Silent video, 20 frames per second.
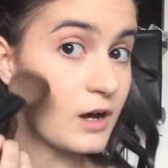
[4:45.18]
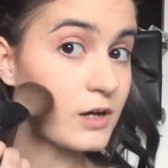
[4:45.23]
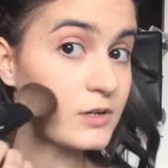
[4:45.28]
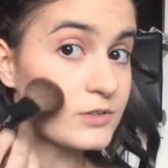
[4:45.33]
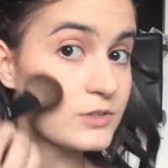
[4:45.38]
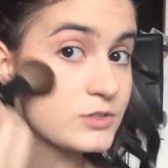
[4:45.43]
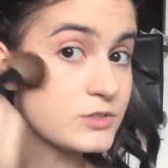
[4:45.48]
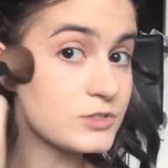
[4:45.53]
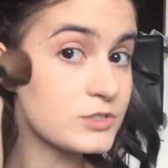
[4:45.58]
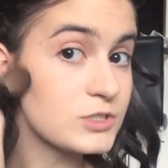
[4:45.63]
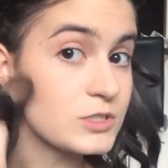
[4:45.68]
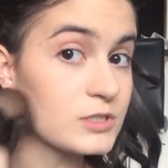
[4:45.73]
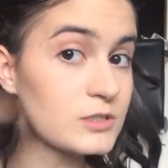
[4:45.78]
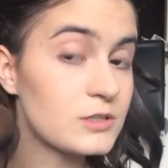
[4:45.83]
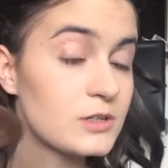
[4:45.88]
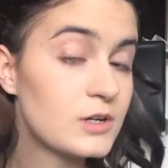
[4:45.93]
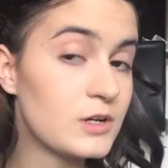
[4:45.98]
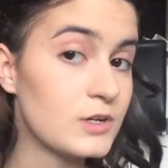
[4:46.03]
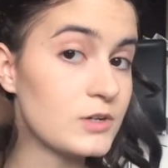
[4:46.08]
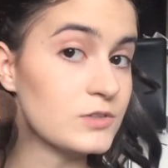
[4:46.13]
onto your cheek.
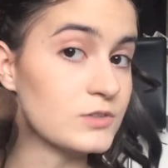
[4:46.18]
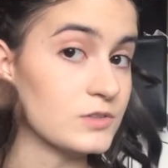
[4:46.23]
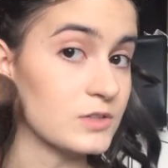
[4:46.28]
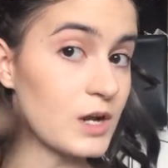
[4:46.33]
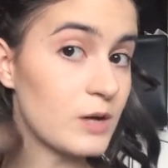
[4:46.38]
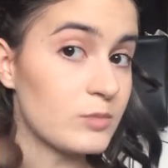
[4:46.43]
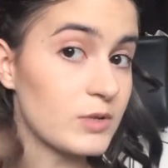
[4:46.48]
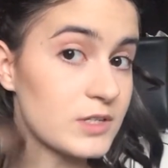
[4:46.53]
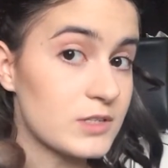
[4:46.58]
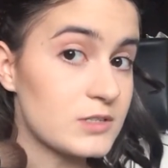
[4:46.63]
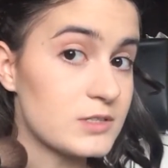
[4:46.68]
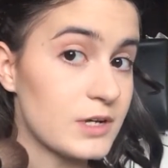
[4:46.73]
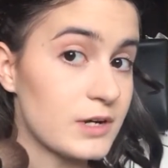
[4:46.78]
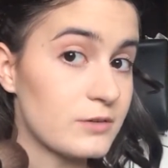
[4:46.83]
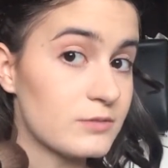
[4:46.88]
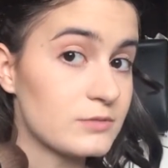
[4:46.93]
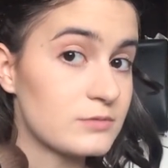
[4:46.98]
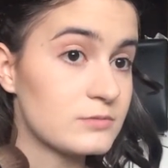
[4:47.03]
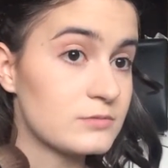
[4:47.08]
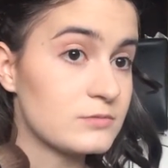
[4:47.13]
Do not blend it
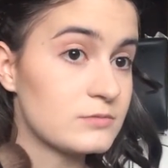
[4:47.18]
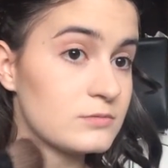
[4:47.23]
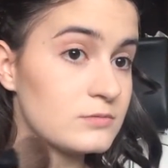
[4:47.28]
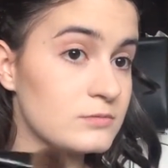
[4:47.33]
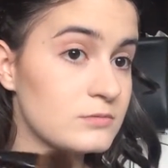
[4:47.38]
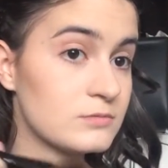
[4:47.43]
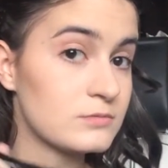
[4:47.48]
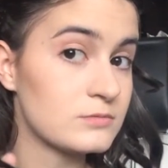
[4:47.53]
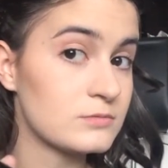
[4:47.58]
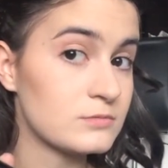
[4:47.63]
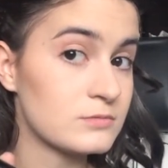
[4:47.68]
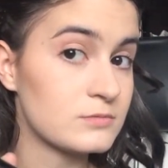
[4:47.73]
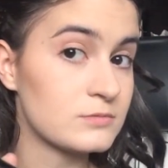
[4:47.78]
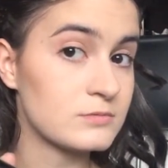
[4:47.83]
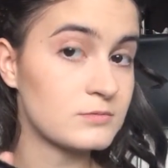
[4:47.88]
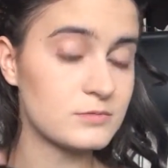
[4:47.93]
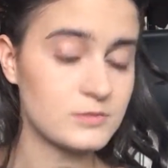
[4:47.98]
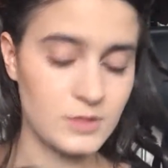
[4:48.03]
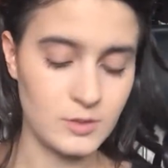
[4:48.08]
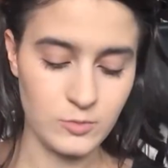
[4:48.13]
down.
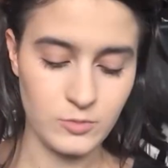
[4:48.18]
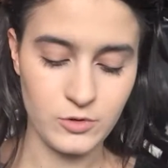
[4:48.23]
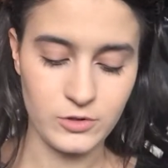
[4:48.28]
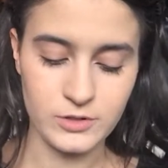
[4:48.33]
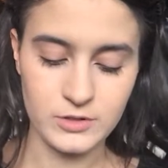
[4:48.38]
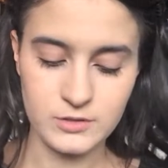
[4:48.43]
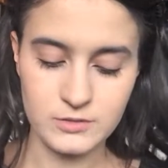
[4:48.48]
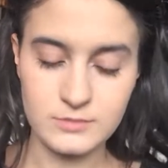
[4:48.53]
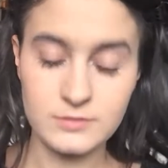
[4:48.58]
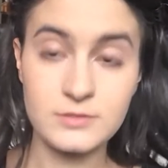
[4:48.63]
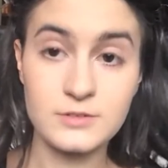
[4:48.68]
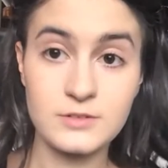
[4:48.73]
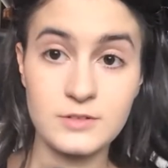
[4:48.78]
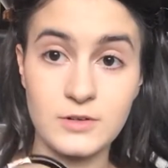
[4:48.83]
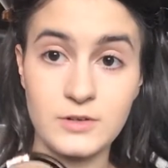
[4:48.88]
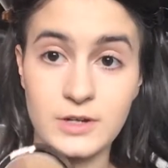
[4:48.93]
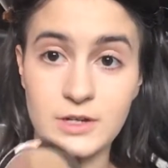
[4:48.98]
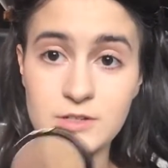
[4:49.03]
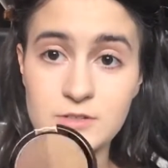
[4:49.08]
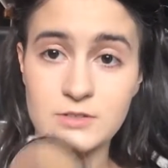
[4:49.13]
Important.
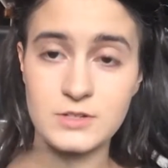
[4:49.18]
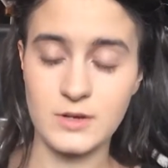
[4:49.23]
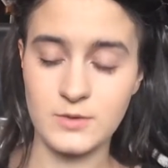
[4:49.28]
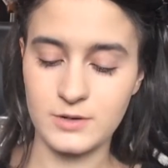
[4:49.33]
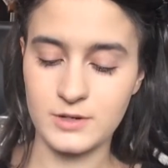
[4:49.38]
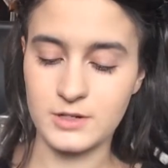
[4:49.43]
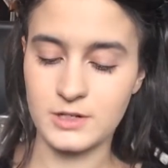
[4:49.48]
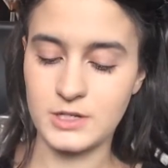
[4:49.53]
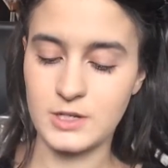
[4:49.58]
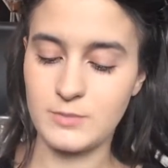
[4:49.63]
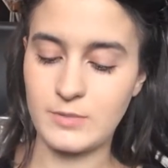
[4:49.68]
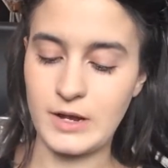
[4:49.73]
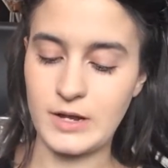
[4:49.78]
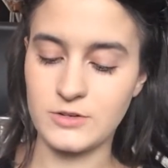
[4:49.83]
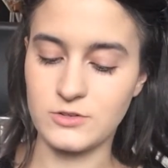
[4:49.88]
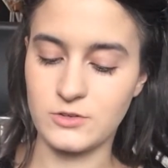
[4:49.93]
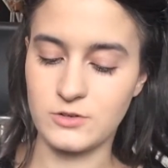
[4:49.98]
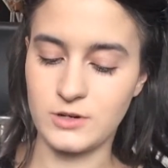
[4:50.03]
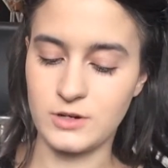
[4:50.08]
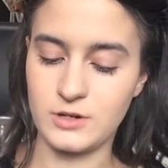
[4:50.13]
Okay, so now we're going to keep
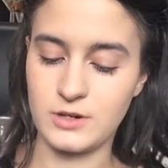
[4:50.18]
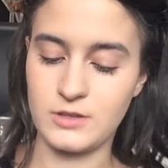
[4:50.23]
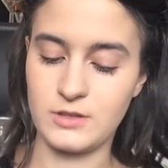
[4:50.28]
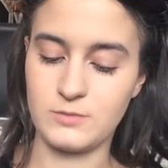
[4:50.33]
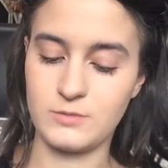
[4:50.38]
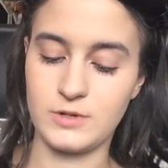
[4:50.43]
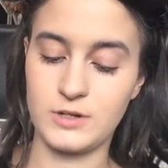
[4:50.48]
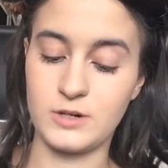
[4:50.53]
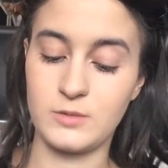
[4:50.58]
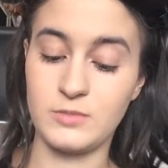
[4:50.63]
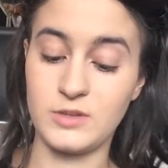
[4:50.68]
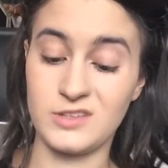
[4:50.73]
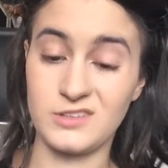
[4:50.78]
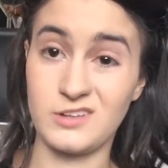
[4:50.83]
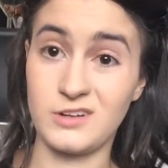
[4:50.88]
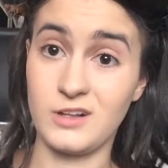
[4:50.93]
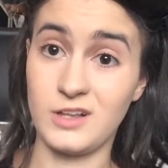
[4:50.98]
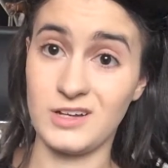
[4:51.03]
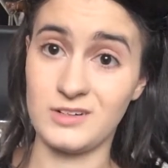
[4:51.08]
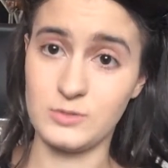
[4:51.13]
contouring, and then we're going to blend
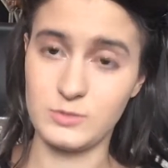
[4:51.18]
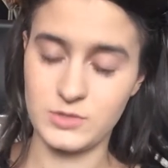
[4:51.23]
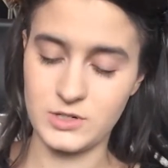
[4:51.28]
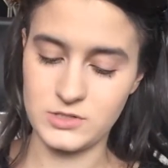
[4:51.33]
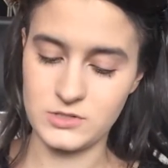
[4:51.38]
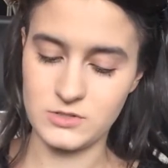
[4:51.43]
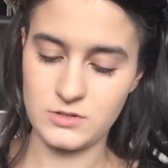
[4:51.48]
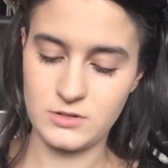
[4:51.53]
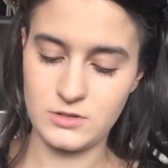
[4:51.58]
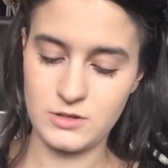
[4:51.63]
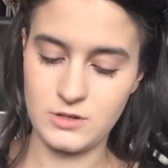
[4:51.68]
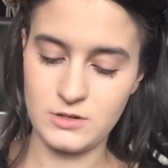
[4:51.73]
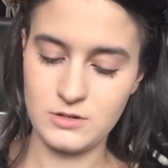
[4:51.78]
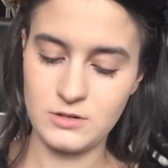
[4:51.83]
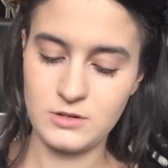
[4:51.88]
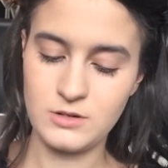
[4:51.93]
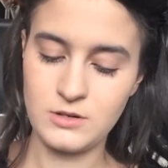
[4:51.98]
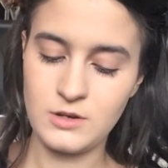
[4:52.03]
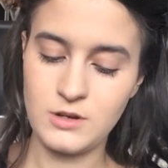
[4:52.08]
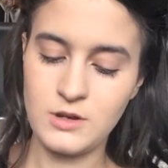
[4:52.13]
it all out with bronzer at the end.
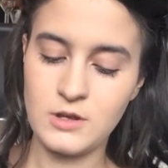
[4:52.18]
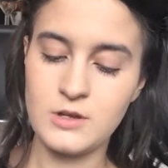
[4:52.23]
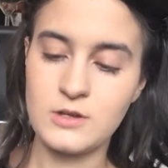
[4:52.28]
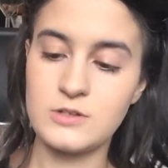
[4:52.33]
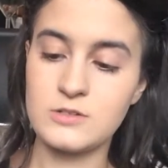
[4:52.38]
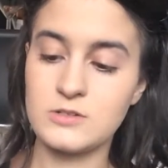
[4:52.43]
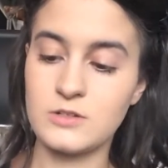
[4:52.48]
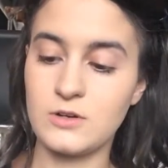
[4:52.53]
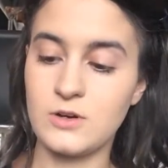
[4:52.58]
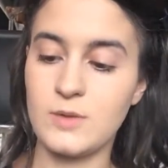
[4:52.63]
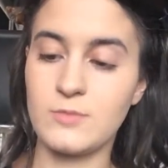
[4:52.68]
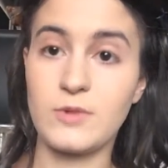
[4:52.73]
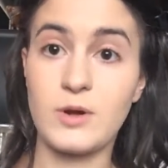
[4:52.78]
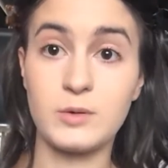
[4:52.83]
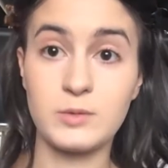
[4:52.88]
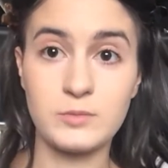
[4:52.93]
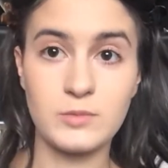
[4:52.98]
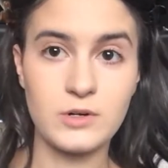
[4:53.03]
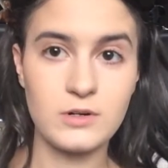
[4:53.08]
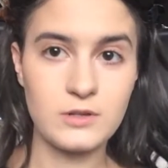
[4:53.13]
So I'm
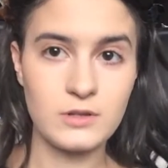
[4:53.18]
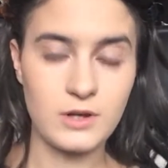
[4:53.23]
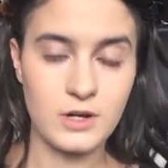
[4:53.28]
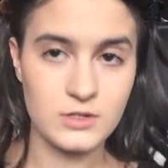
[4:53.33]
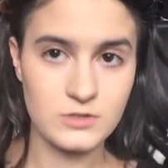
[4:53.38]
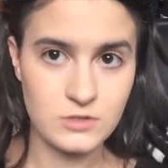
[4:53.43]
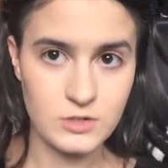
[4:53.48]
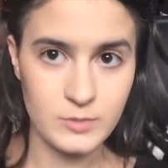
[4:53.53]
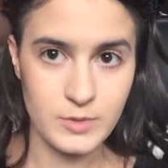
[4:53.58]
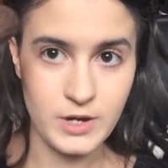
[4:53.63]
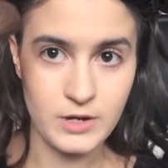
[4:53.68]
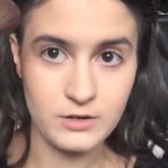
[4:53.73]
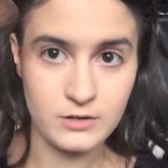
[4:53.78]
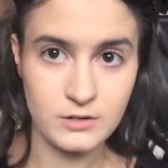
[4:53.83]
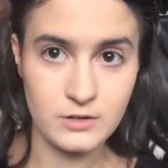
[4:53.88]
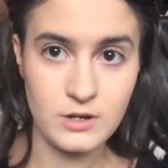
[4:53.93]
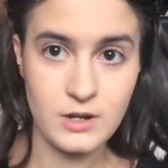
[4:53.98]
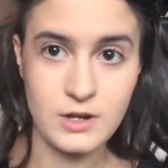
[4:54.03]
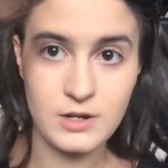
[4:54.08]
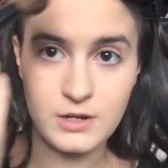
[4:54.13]
wearing more of the contour
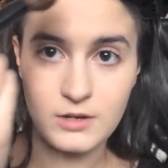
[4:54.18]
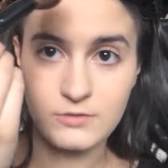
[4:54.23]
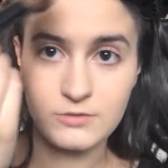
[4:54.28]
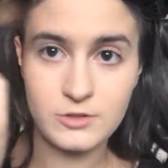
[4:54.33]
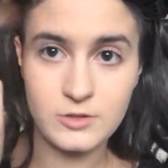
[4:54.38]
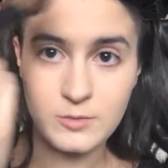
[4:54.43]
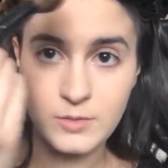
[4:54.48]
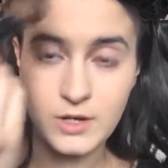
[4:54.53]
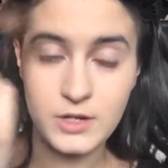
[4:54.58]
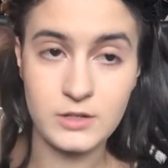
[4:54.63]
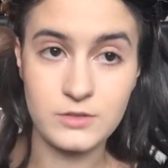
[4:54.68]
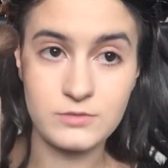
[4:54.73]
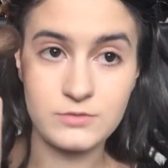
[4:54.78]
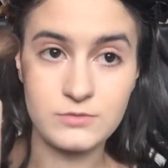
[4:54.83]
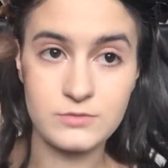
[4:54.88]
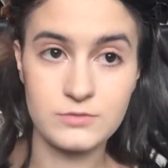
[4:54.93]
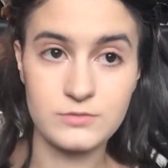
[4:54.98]
powder, and now for my